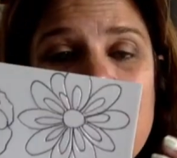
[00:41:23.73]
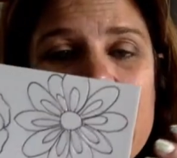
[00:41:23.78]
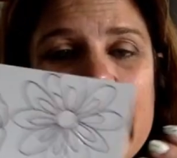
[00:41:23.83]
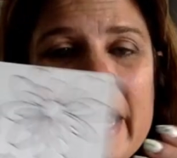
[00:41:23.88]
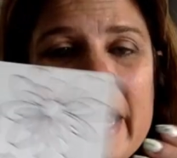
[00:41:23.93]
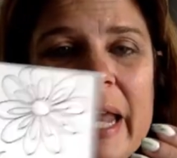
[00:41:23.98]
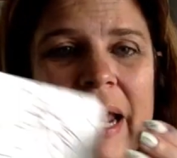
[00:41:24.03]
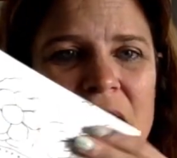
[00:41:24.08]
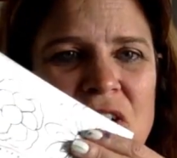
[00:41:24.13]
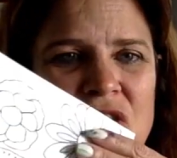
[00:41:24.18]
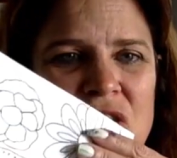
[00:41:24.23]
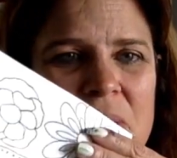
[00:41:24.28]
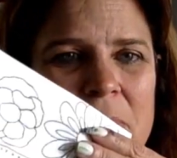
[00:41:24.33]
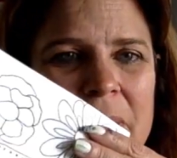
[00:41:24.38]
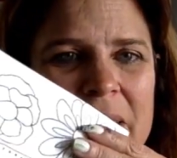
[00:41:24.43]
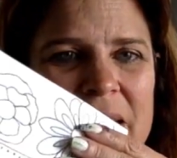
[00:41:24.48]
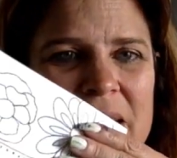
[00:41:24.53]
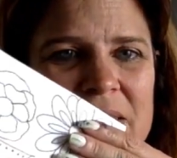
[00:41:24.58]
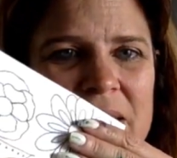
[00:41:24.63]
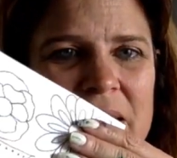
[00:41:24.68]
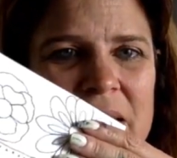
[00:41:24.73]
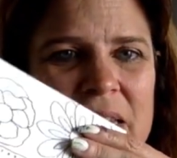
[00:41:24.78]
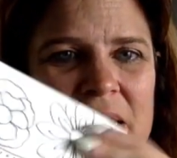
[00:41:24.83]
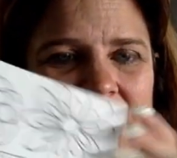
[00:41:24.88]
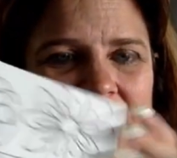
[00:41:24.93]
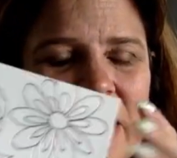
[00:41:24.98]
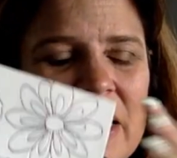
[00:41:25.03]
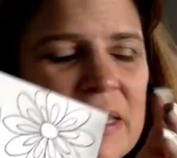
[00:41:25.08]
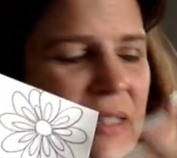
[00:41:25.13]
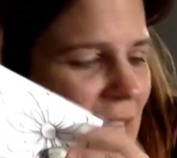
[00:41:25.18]
it actually makes an
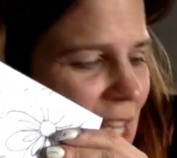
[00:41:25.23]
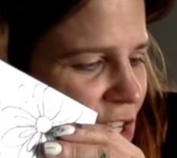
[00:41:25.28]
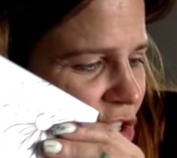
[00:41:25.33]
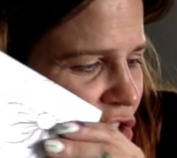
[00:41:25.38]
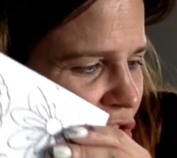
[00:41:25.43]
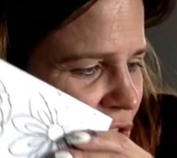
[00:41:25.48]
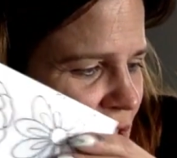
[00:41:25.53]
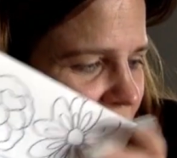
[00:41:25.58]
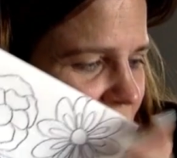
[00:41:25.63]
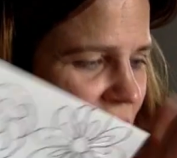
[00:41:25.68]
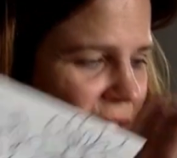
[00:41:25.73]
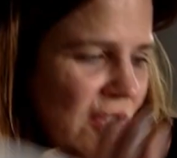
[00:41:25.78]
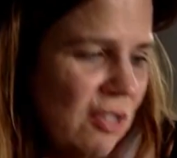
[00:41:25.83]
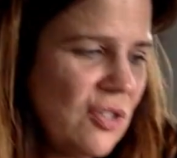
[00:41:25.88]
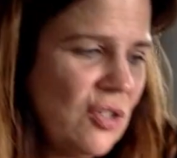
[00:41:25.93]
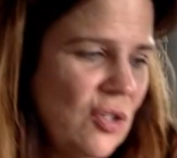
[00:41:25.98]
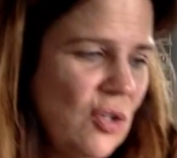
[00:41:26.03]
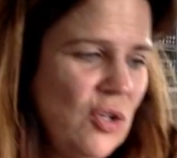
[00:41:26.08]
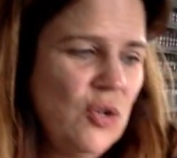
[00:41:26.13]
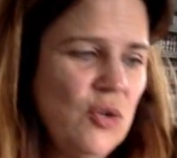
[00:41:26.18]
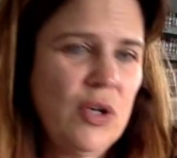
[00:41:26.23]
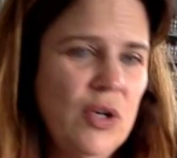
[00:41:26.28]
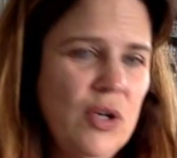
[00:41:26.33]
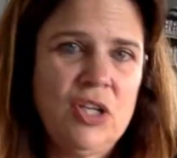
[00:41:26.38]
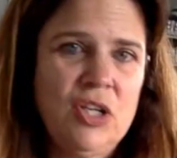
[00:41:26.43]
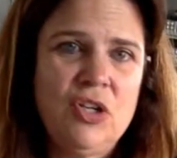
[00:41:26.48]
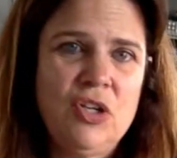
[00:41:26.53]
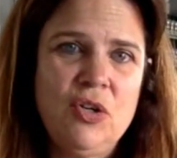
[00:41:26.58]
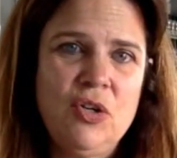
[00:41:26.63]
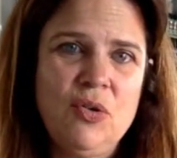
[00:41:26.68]
indentation. So you
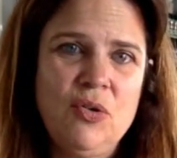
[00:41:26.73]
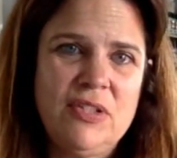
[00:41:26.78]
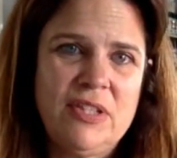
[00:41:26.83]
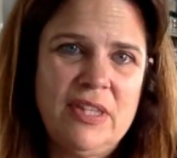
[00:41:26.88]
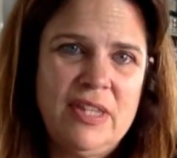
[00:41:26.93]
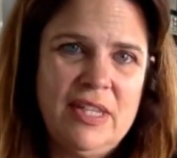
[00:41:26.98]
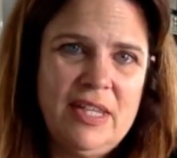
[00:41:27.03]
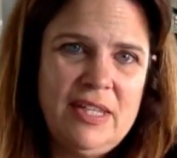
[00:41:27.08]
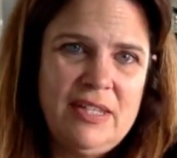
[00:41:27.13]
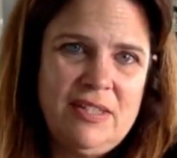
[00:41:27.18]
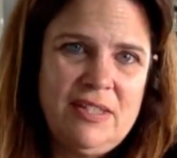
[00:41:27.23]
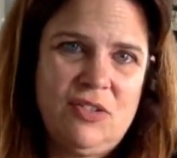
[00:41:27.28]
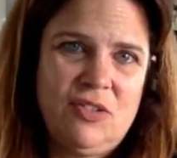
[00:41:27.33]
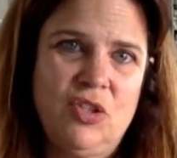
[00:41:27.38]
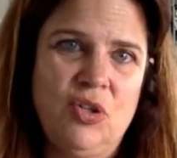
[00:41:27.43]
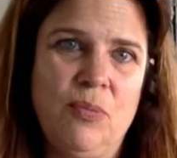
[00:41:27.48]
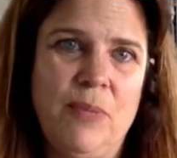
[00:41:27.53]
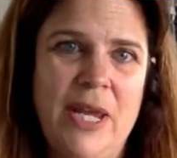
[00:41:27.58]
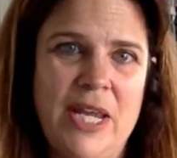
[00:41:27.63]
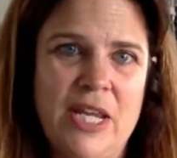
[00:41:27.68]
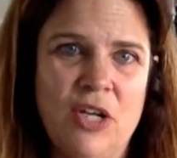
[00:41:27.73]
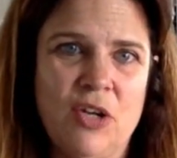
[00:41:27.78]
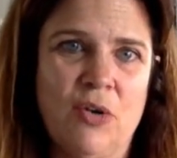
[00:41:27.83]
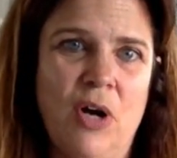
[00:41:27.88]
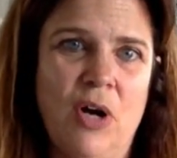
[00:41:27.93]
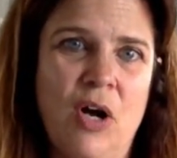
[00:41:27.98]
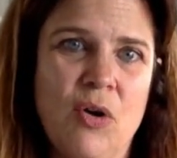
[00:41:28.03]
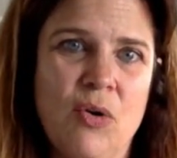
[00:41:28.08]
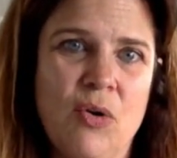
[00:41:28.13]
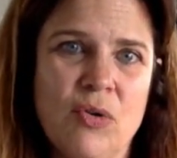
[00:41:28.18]
can use this to make
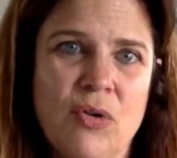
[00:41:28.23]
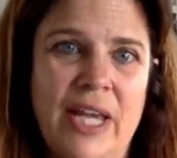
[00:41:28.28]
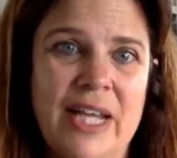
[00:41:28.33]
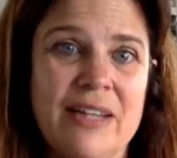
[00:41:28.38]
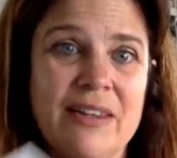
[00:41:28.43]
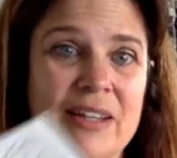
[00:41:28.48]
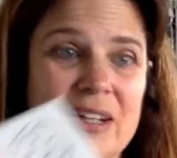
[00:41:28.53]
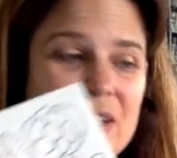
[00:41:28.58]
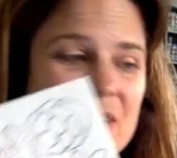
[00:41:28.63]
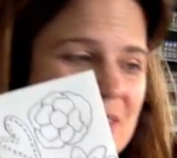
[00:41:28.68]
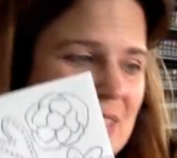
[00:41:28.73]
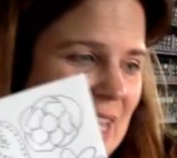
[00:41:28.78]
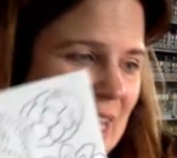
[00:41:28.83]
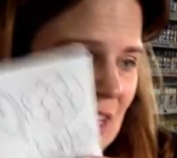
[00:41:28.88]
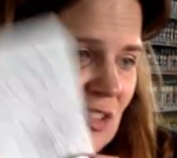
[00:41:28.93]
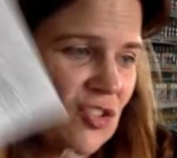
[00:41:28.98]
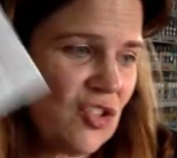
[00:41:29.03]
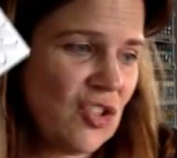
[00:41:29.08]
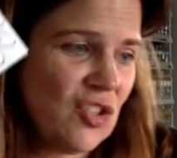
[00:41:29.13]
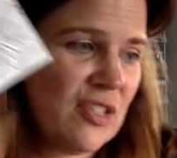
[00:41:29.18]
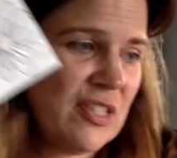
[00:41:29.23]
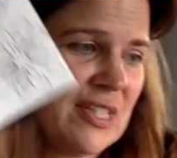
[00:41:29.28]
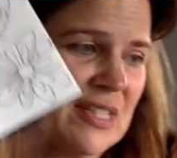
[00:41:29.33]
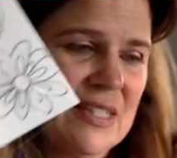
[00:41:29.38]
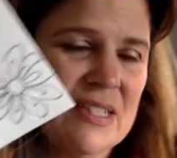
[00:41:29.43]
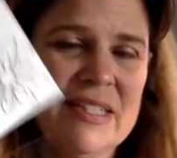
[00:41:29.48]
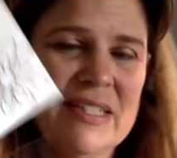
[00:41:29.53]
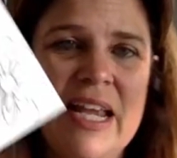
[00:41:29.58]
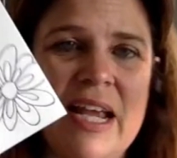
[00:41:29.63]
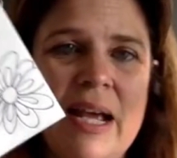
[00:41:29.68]
your own like little textures
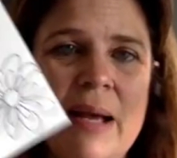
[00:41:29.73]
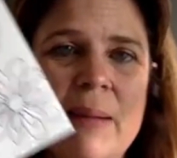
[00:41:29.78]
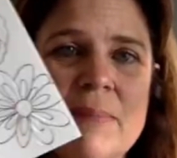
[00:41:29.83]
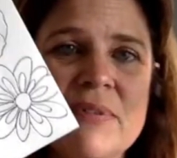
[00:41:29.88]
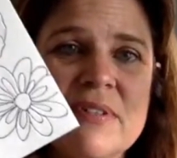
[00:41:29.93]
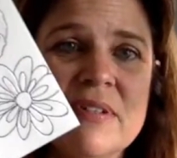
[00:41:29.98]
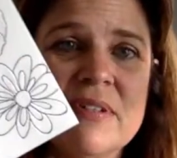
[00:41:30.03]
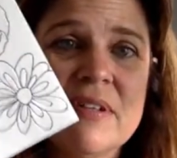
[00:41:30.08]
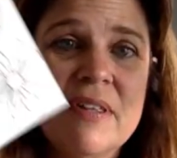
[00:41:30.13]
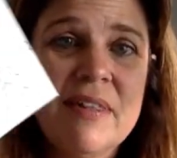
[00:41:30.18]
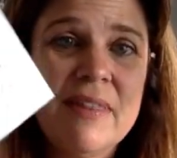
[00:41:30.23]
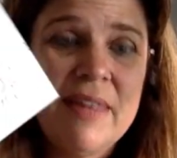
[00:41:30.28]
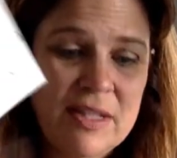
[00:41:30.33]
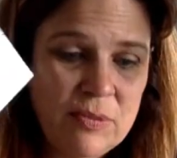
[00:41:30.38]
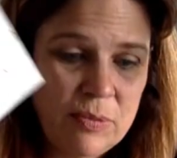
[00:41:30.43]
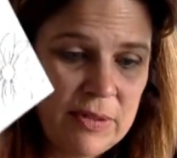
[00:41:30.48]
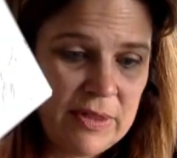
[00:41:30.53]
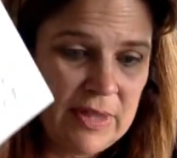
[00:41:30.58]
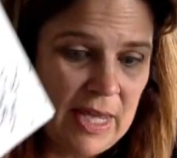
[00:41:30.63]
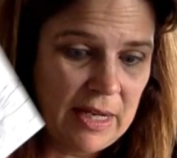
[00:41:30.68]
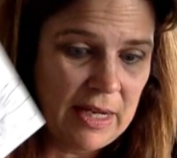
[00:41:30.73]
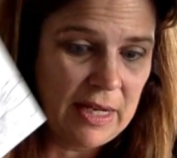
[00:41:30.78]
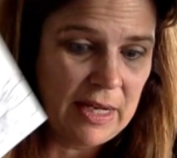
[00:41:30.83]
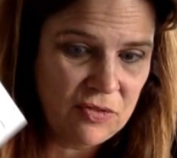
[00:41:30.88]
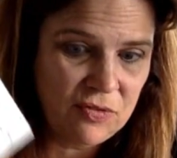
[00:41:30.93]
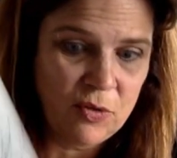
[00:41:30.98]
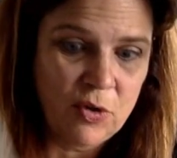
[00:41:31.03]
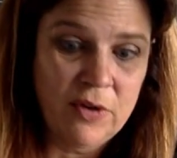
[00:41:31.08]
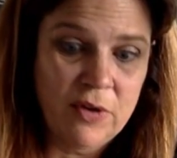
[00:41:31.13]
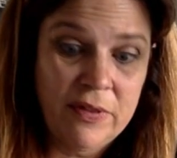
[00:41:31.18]
and stamps. That's what that
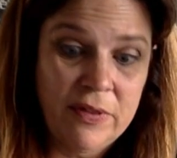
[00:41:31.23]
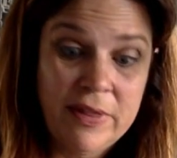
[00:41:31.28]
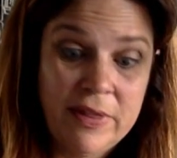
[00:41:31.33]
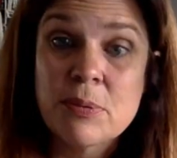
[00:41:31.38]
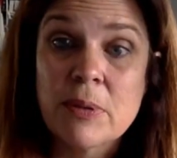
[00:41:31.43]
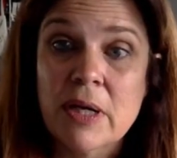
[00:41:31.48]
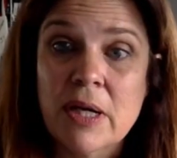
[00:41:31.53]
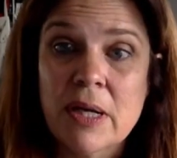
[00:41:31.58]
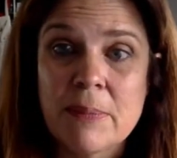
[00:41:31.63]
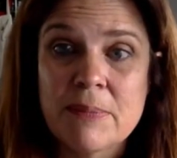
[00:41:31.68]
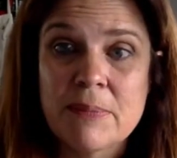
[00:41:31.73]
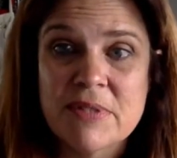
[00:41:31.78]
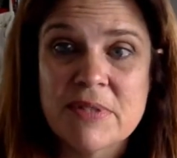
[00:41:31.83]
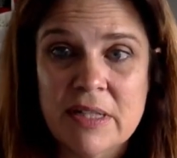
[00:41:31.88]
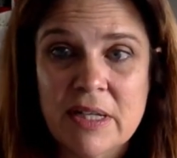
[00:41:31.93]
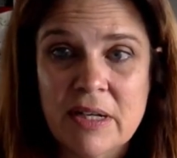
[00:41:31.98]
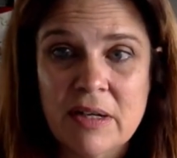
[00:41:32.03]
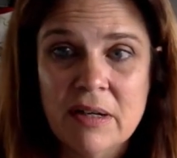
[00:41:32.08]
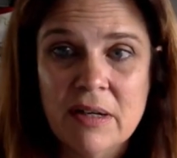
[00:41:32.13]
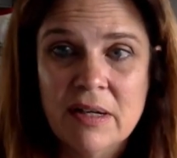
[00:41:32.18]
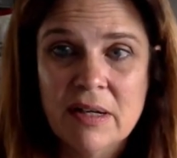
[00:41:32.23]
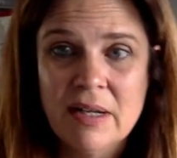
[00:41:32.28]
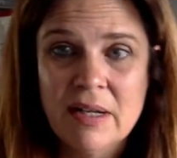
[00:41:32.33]
is for. That's what comes in there.